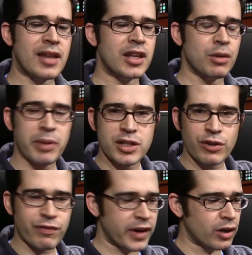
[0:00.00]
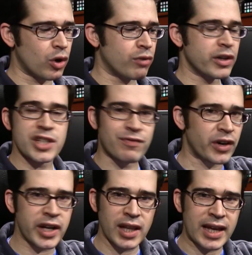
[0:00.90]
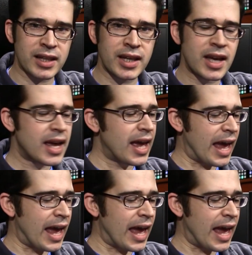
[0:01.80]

and then you place your finger over it just very lightly,